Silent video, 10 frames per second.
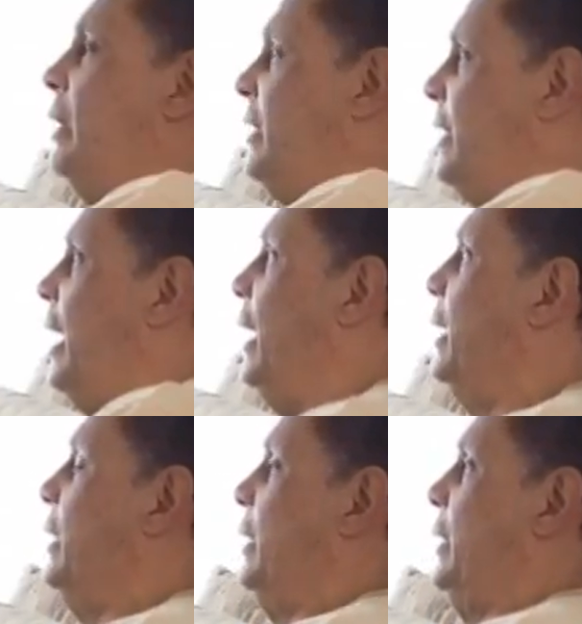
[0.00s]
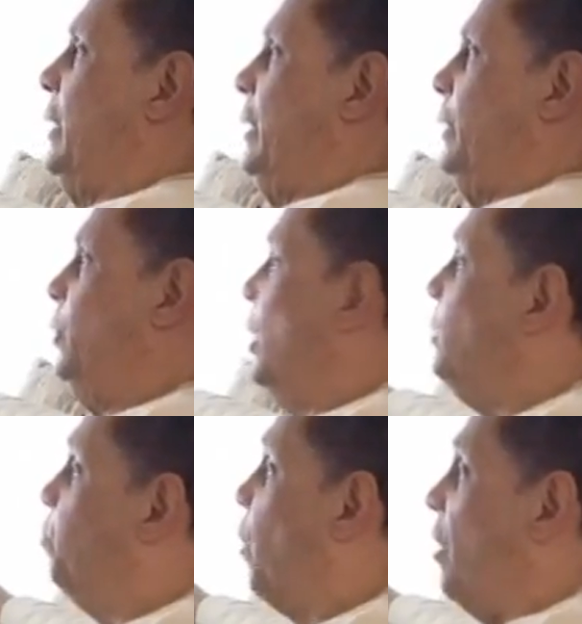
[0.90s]
to say,
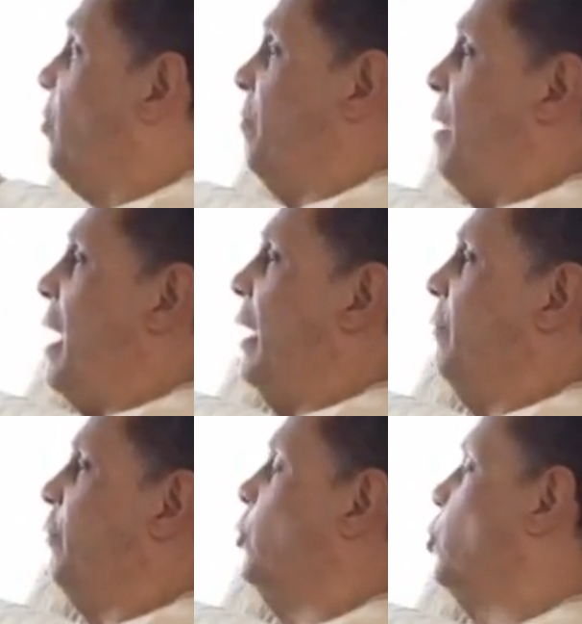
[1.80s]
this brother of mine for